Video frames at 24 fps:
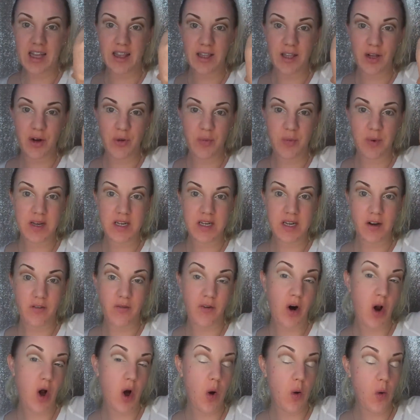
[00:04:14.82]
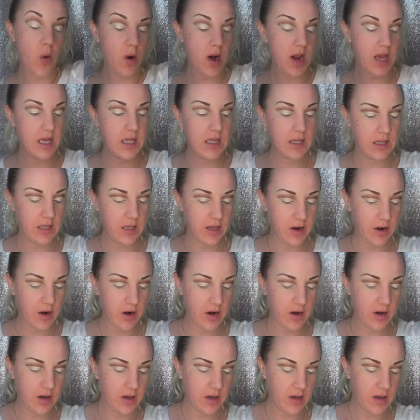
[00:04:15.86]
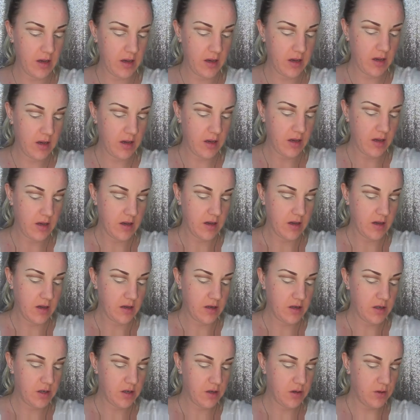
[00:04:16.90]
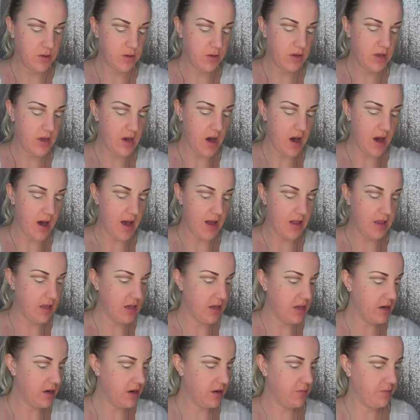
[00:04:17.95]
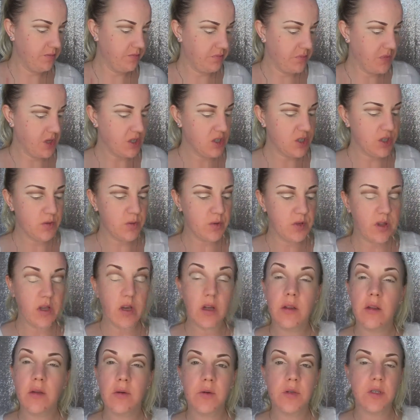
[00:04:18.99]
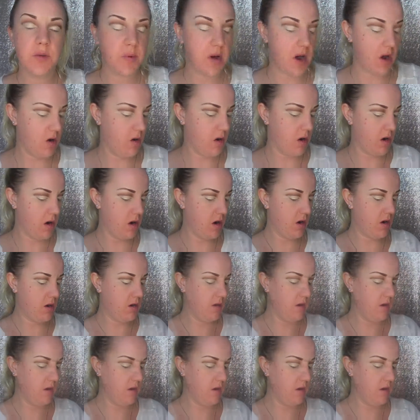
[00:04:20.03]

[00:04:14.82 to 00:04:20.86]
a little bit of our own glitter to the eyelid, just with a loose powder